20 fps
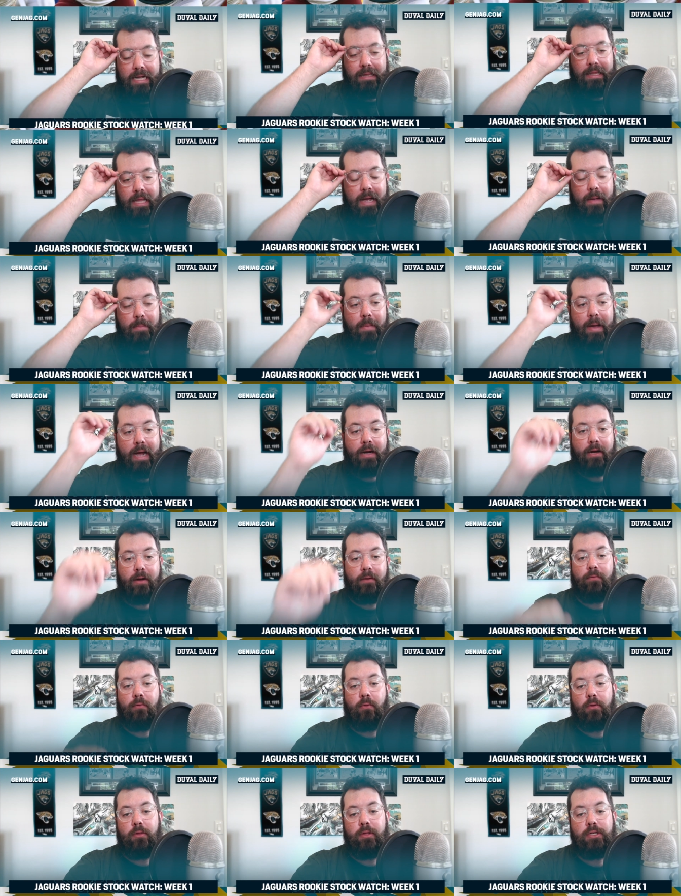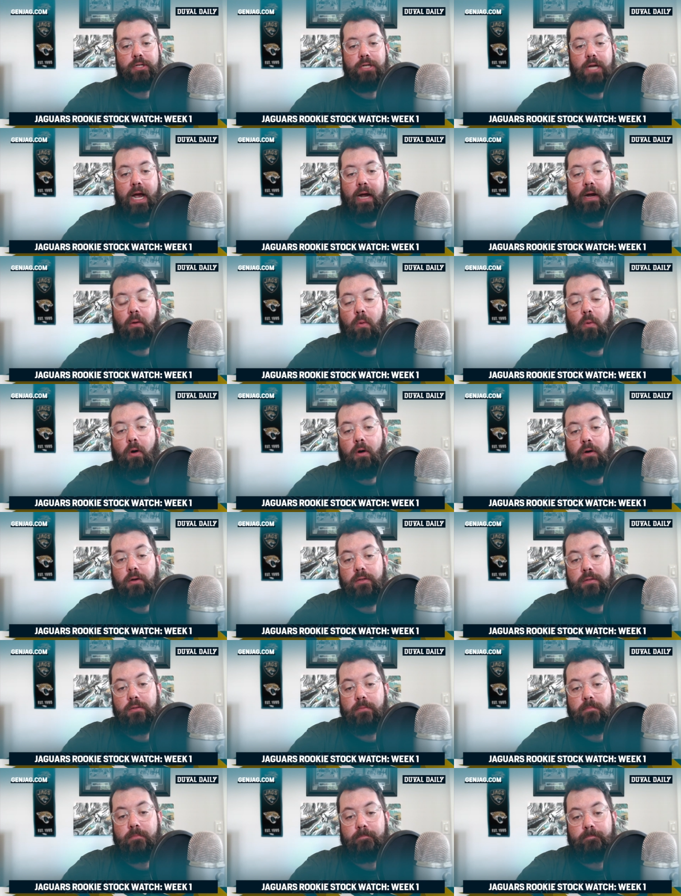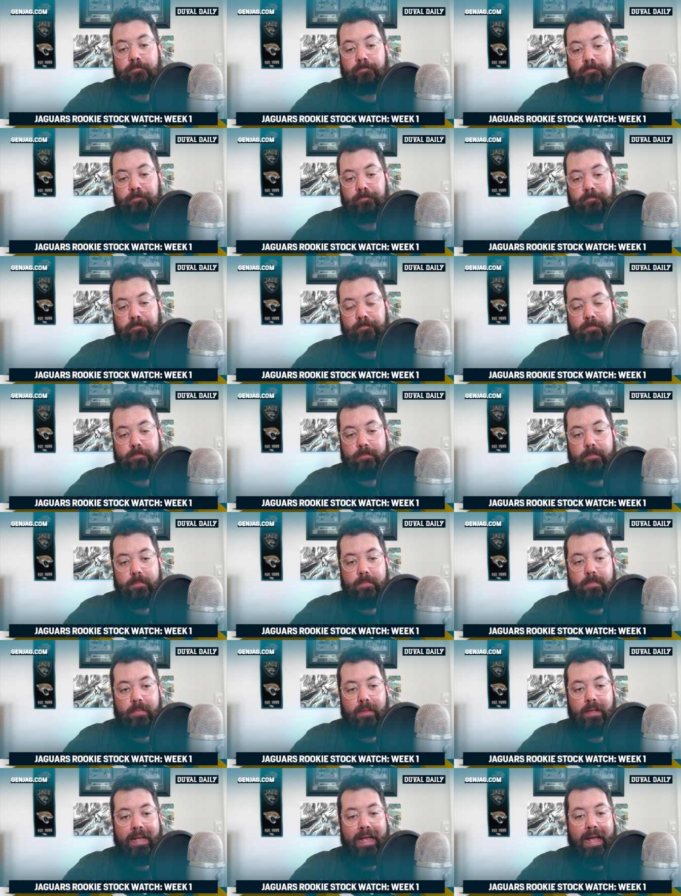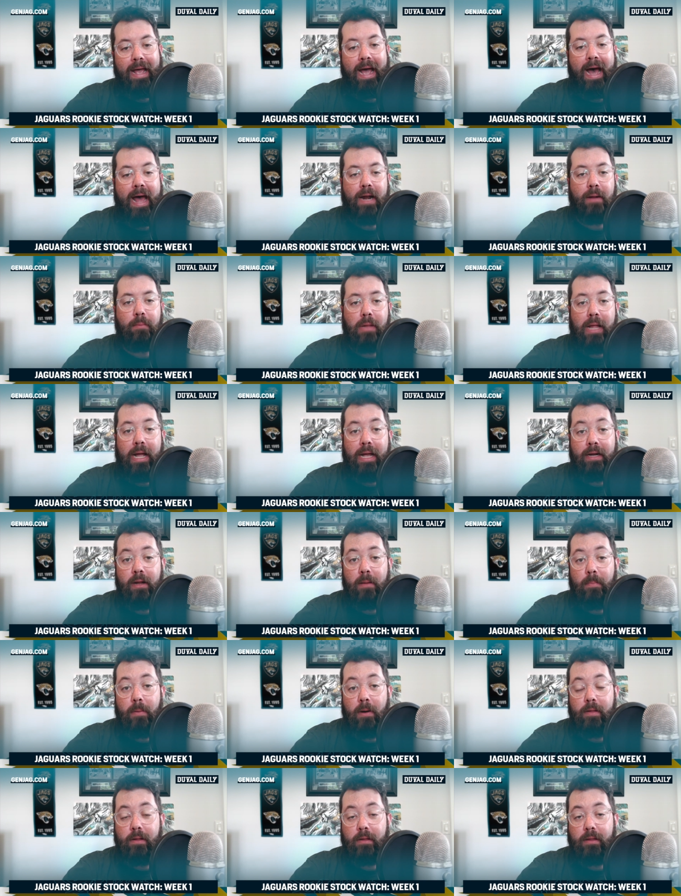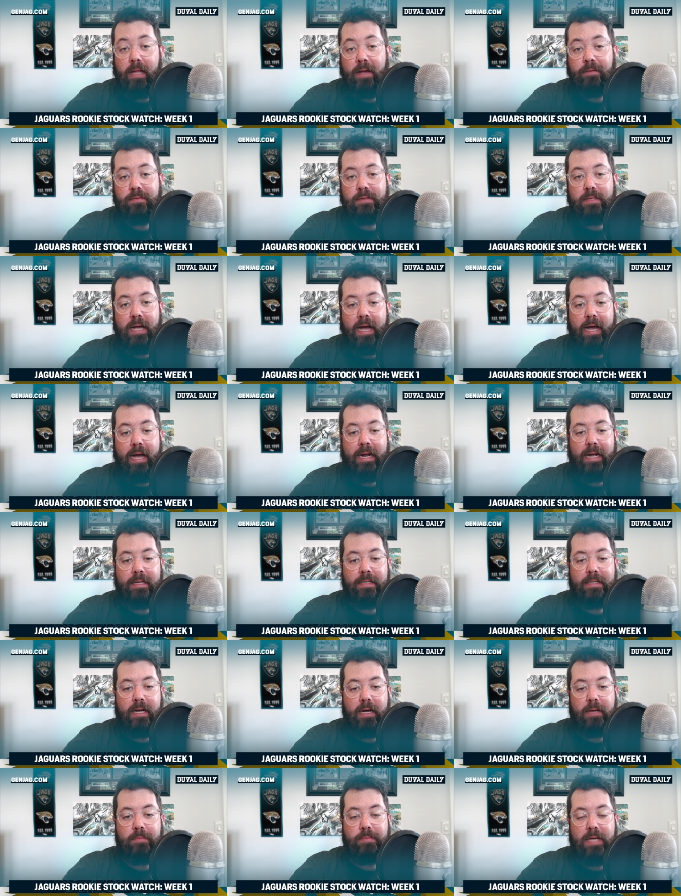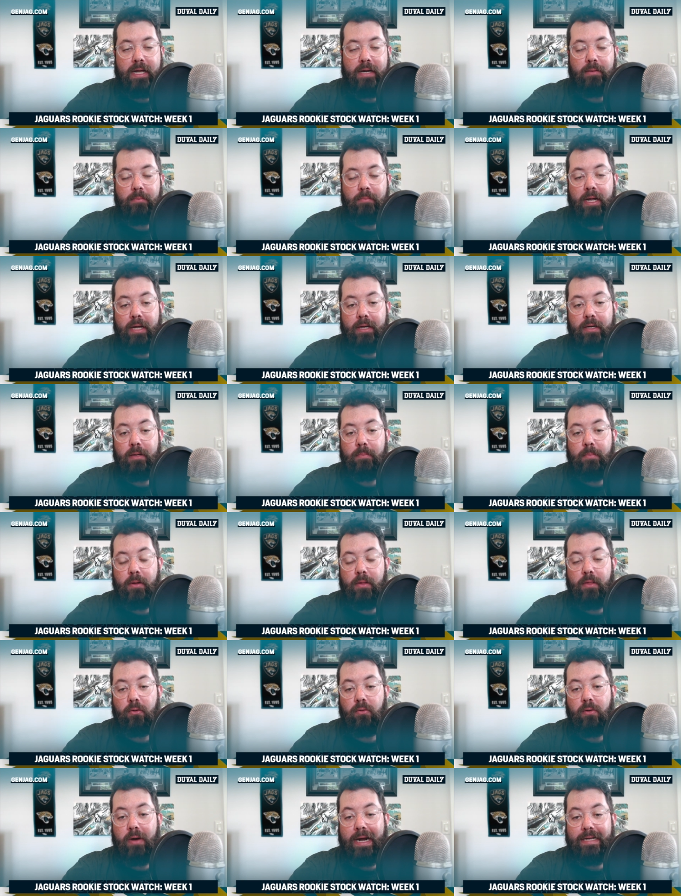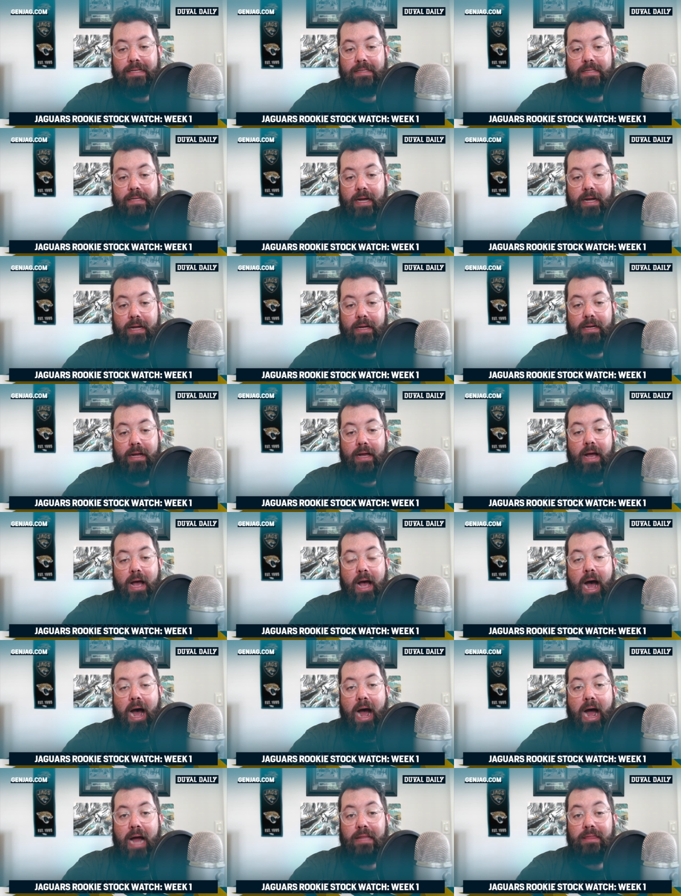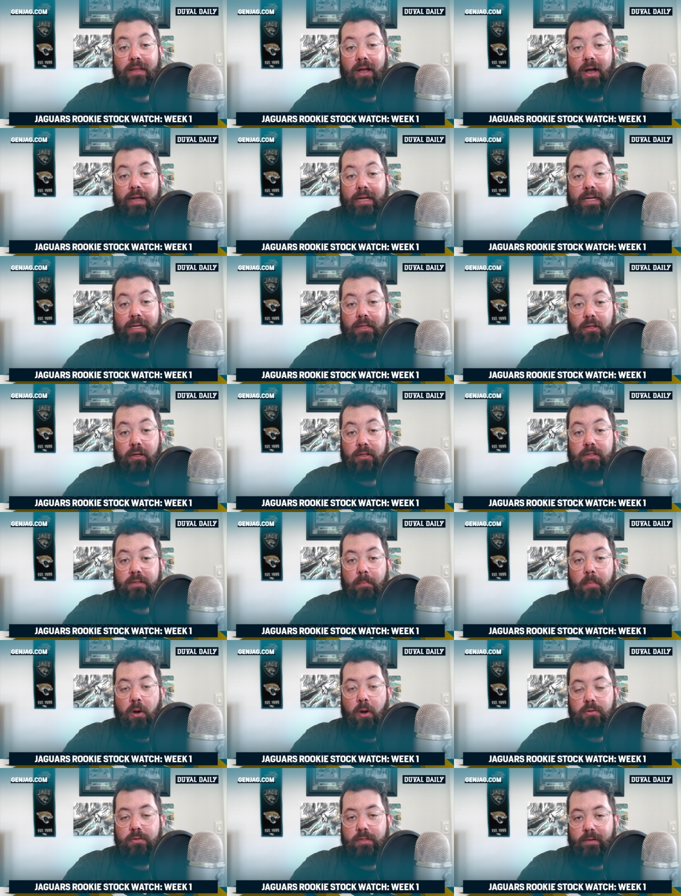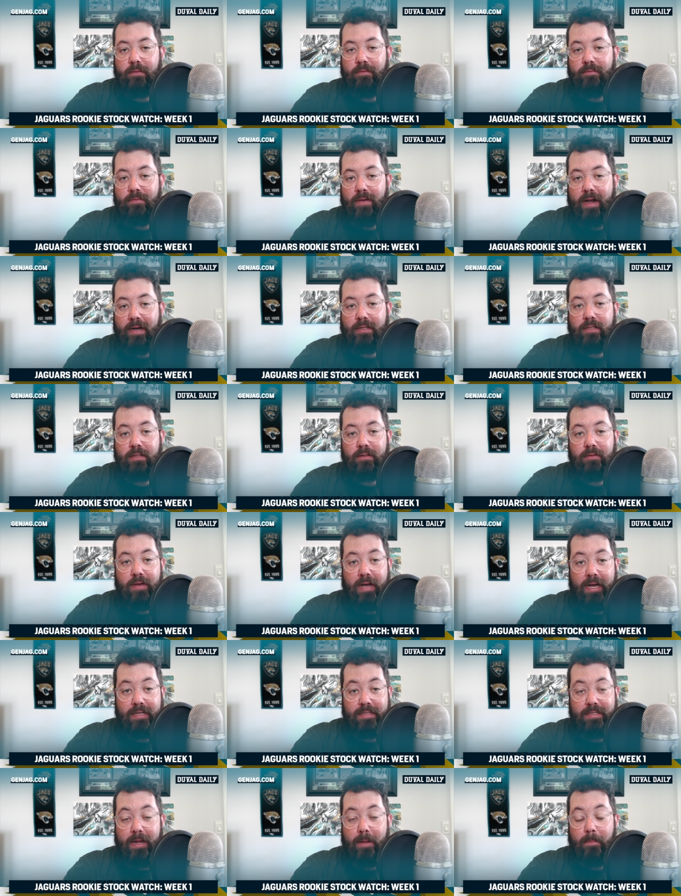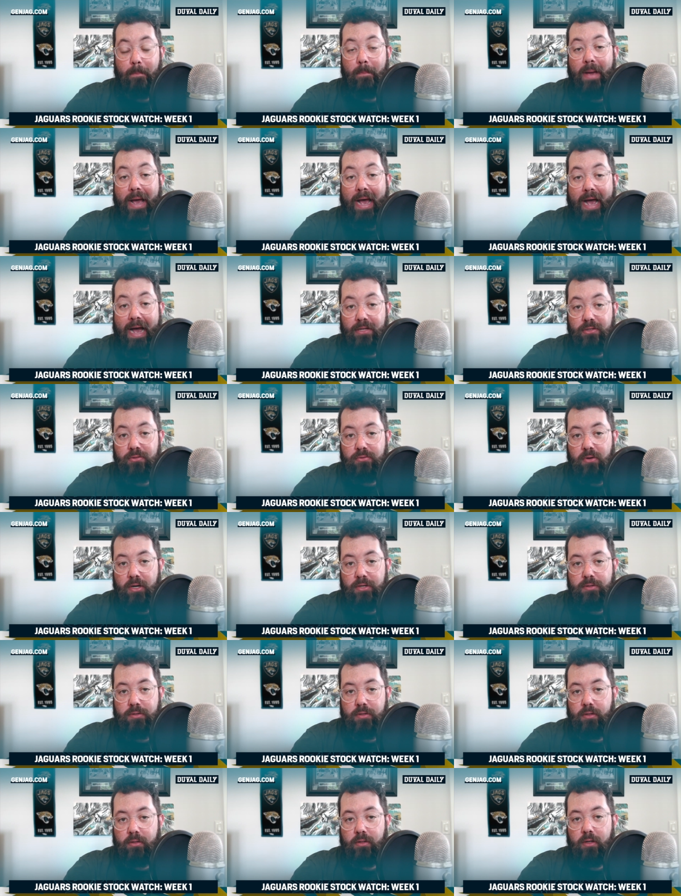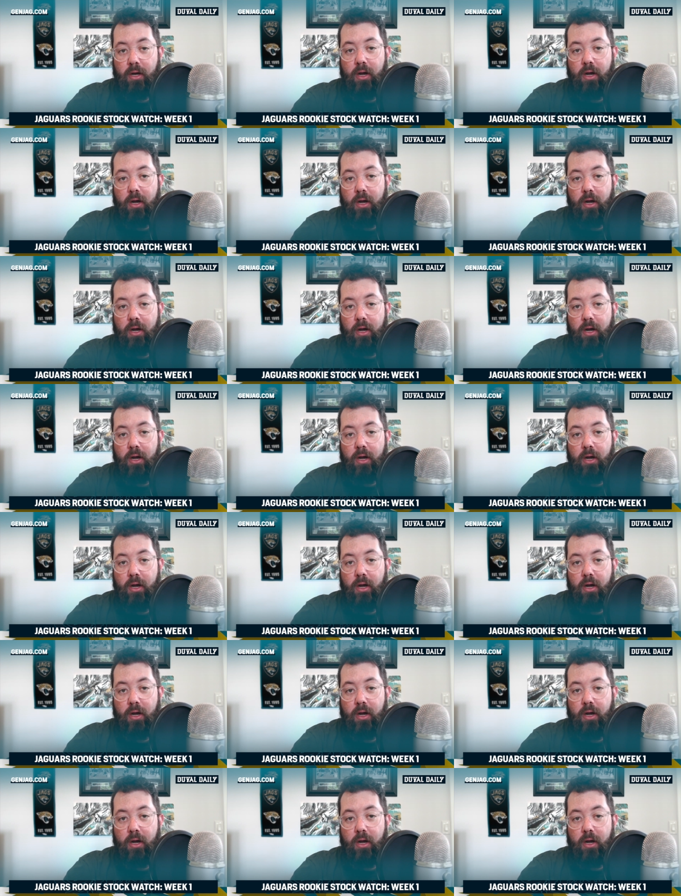linebacker for the Jaguars. Had him lined up on the left side at times, had him lined up on the right side. I thought he looked most effective as a pass rusher,